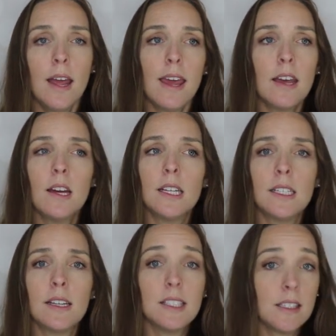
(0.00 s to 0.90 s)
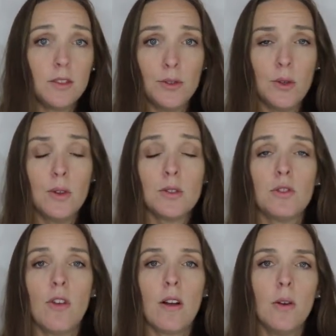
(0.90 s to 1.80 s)
and I still
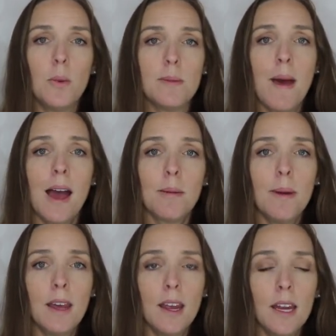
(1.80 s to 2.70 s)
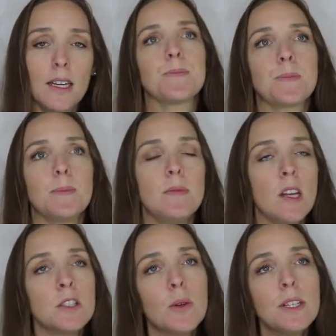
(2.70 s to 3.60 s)
struggle with back pain.
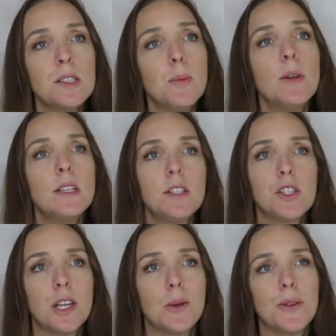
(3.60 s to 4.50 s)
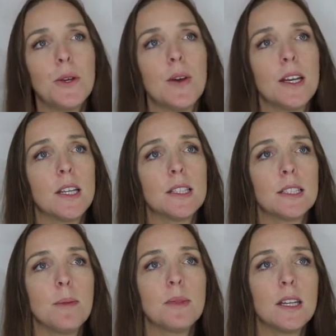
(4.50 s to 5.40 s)
So I just wanted to share with you guys
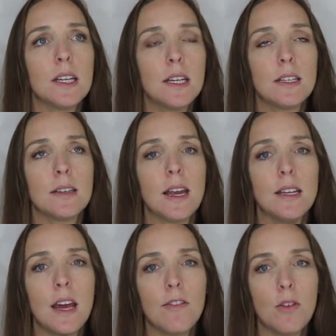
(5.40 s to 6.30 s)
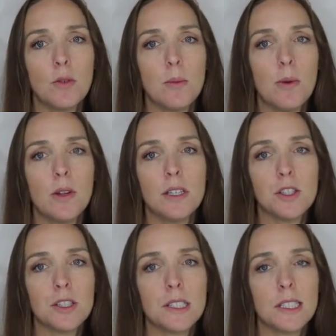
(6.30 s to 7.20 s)
something and get vulnerable and
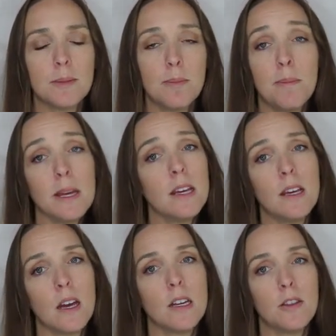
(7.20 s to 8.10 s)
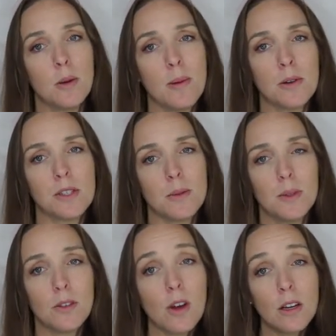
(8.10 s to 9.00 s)
just be another person
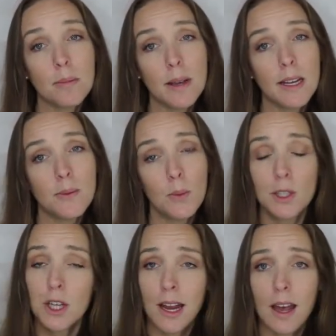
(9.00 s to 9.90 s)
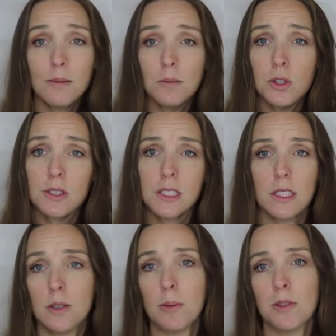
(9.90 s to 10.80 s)
with chronic pain, which I am, just
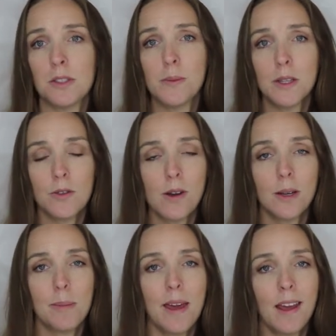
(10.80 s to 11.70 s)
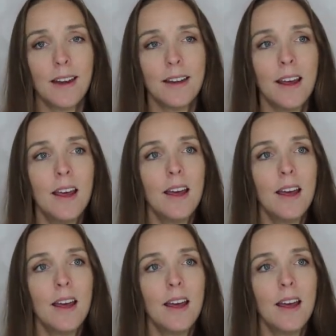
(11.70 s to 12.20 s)
another person with chronic pain.